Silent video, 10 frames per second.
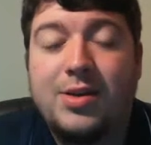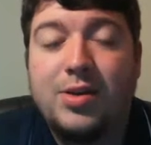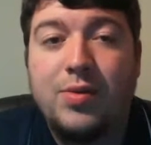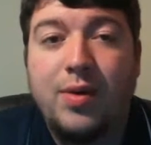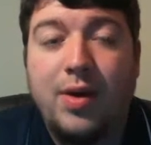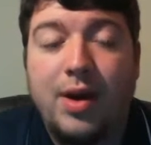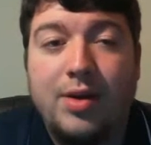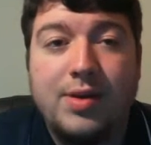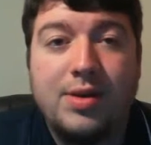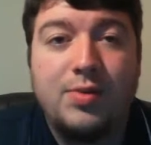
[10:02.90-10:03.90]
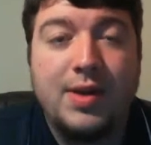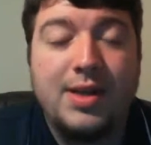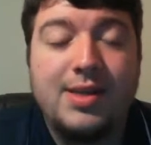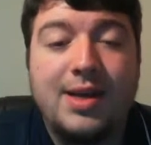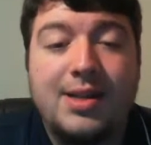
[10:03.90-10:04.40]
to 120
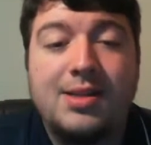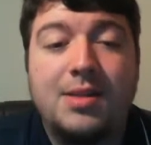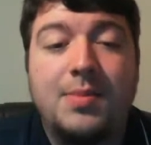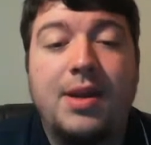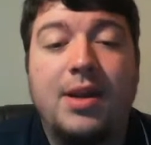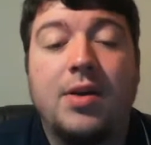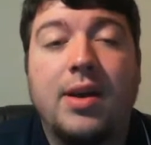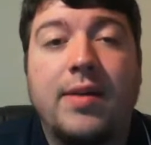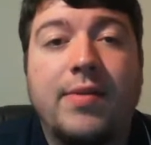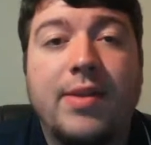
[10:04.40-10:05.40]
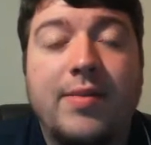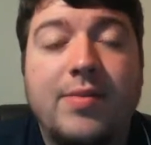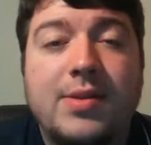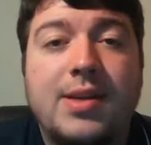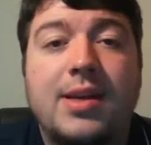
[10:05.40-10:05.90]
seconds, depending on comfort
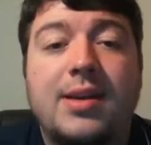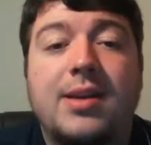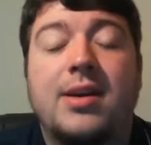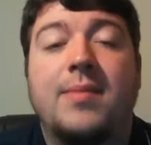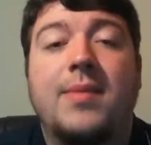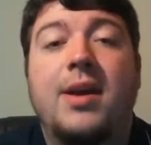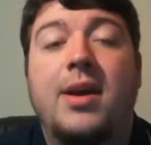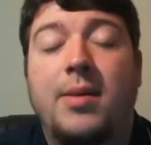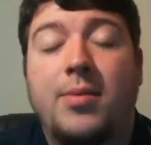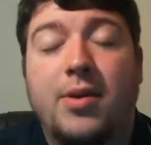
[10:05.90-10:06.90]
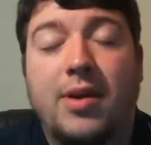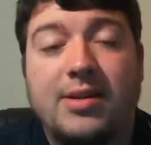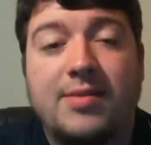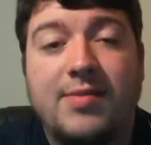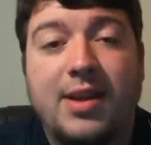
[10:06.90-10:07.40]
levels, and
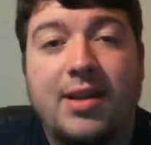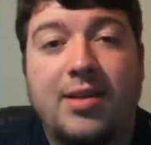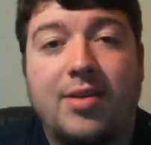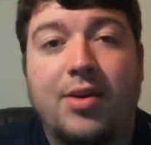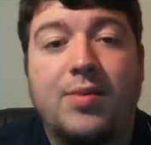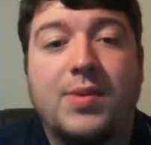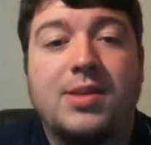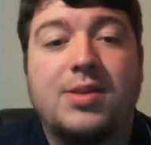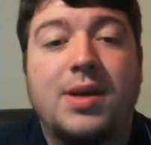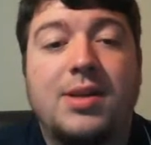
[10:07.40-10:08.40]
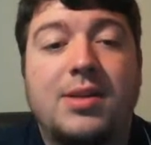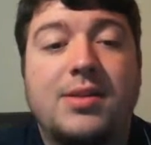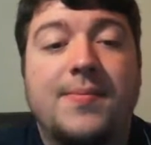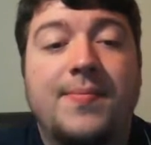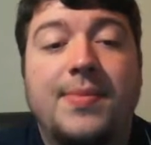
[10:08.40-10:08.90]
progressively getting longer with the stretches.